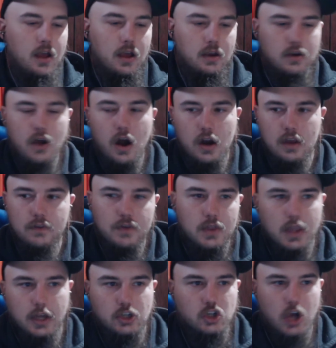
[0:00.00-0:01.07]
not even,
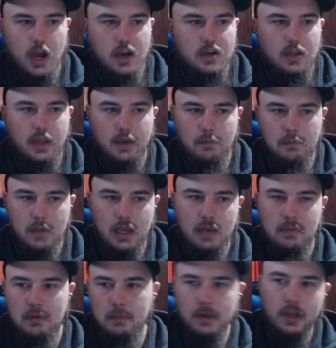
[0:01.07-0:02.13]
like, trying to, like,
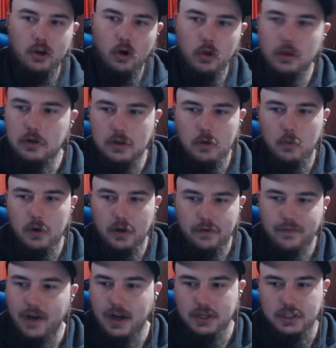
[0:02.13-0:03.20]
meme and be like, oh, they're the real
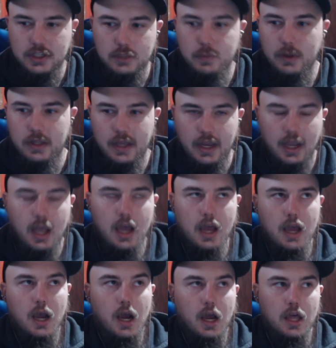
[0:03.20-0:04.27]
fascists, but, like,
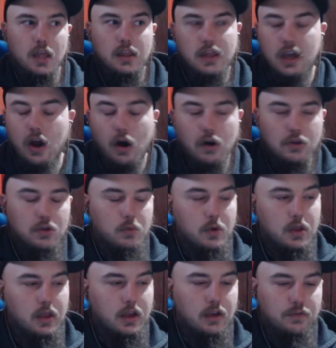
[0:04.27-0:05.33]
they are the real,
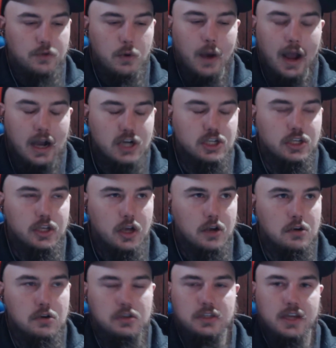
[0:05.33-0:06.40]
like, if you actually
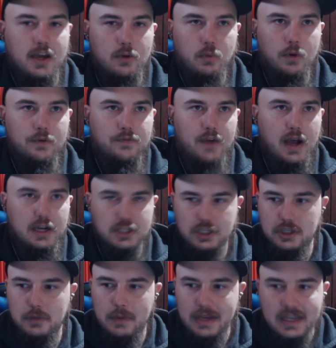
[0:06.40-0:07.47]
understand what
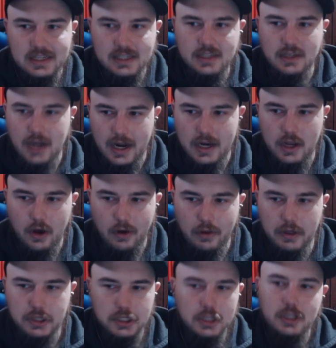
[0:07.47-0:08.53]
fascism is as an
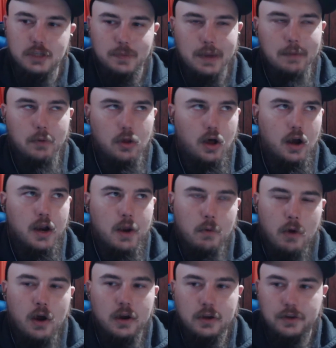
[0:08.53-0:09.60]
ideology, these people
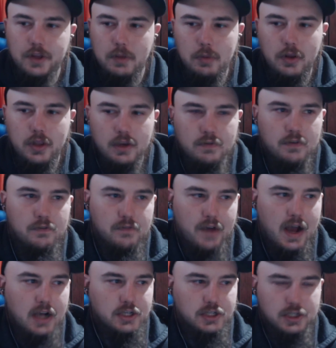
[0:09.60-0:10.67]
unironically believe in
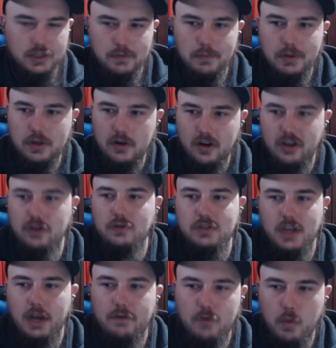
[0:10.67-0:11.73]
fascism, but they're
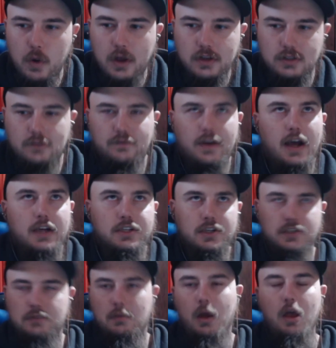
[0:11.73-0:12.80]
accusing everyone else of
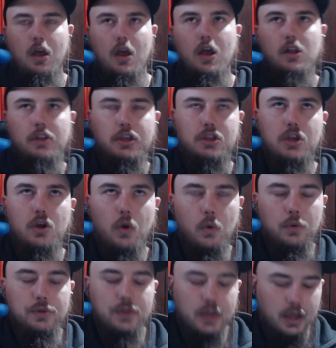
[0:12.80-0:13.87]
fascism. Like, the
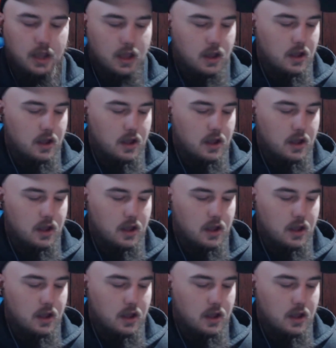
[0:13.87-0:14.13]
only, like,